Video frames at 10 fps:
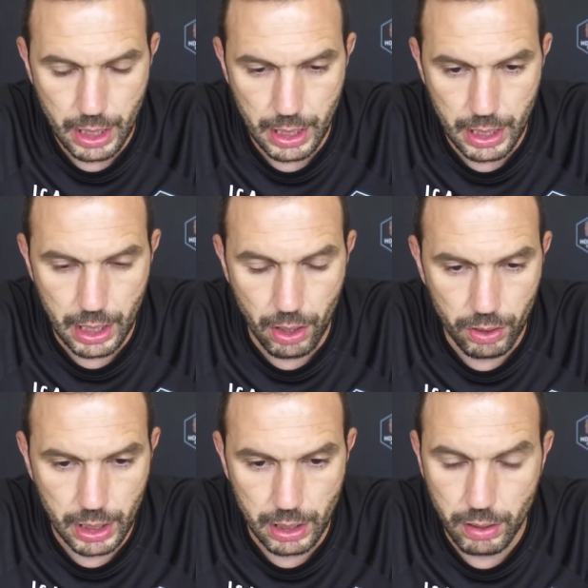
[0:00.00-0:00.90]

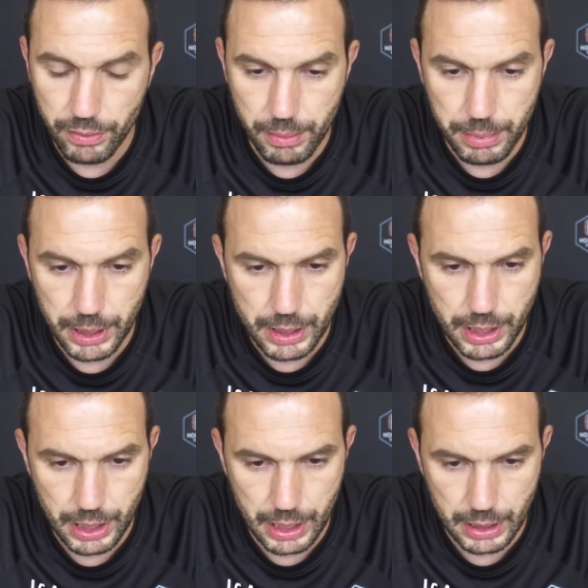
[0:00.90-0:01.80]
on and off the pitch
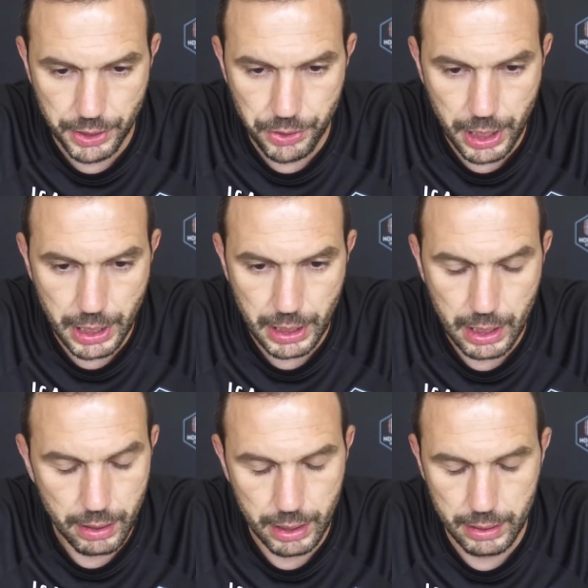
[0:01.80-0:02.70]
here at the training
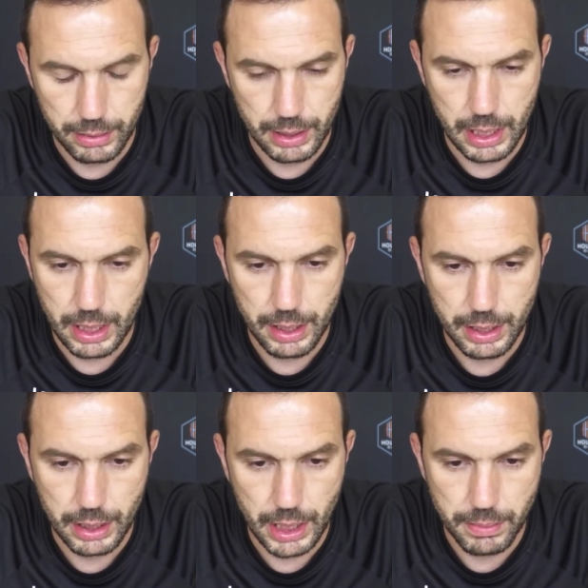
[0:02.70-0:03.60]
ground, and I
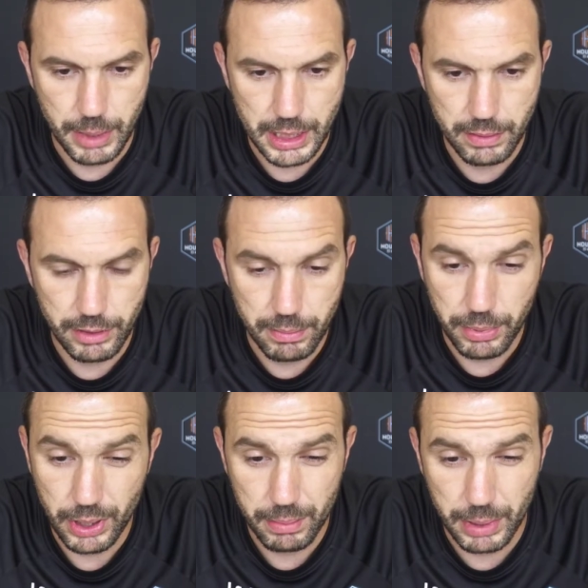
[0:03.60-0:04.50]
think that's massively
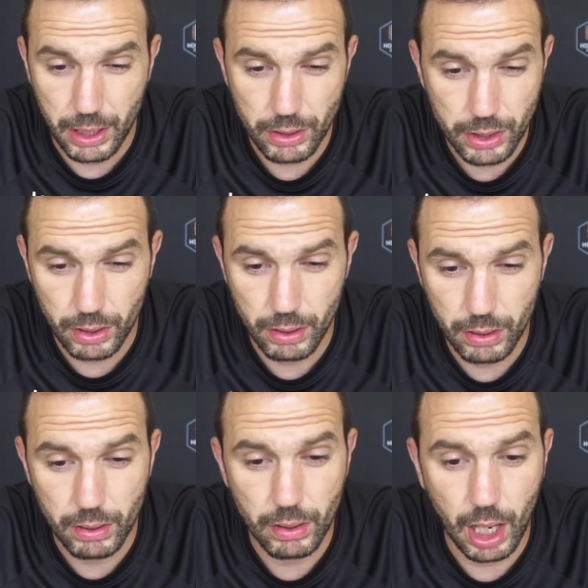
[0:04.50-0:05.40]
important. But
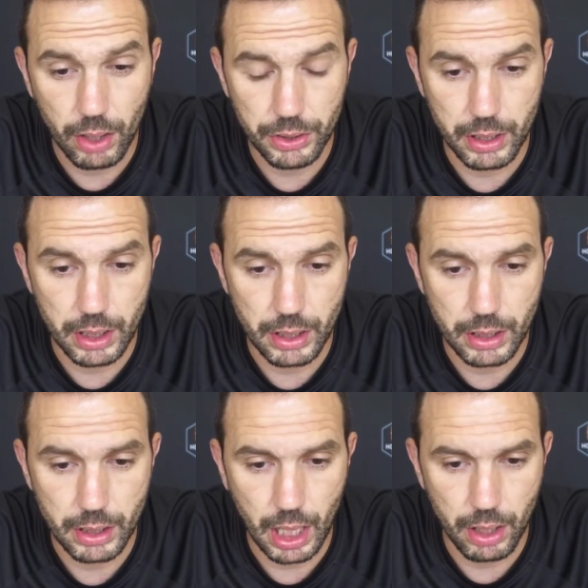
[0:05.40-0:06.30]
also how
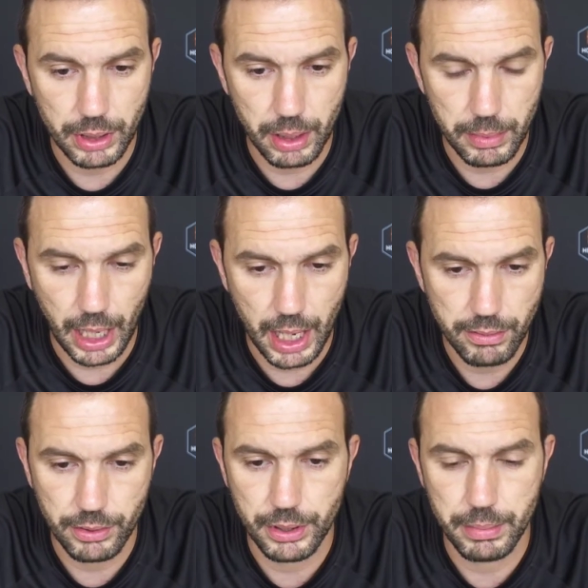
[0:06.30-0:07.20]
they
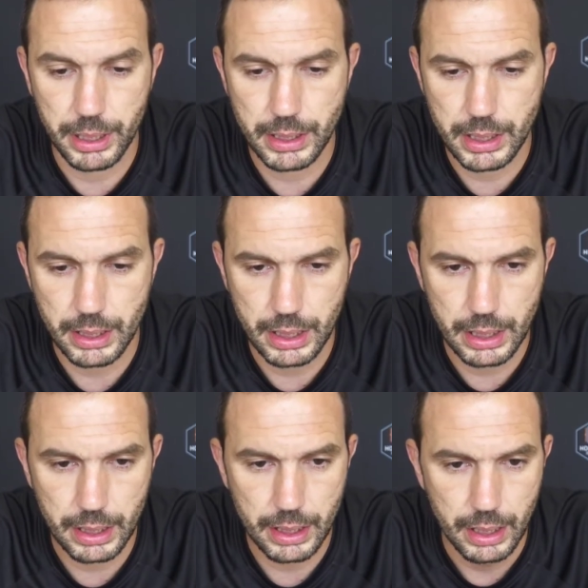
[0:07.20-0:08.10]
behave on the pitch, I
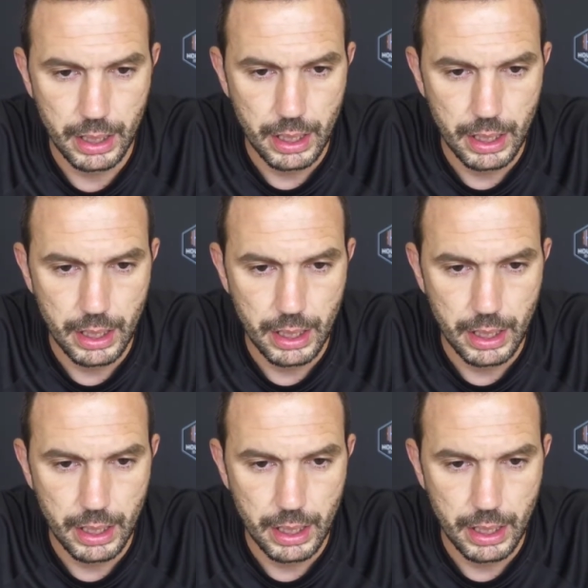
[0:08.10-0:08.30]
think.